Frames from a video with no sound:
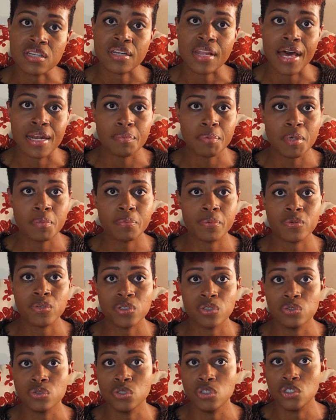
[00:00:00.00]
A lot of people
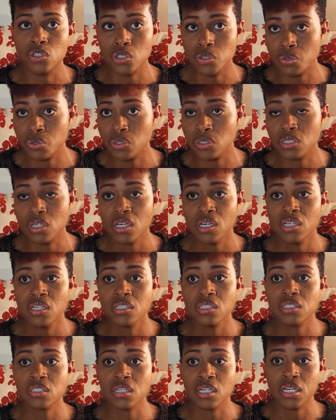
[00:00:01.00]
use juice
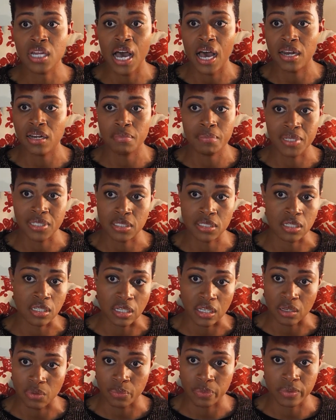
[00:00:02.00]

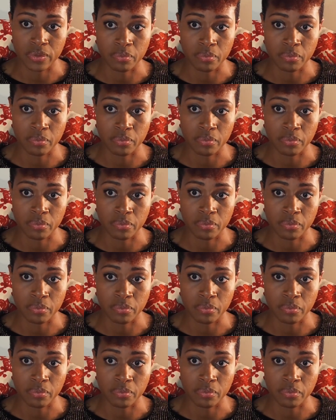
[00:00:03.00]
synonymously,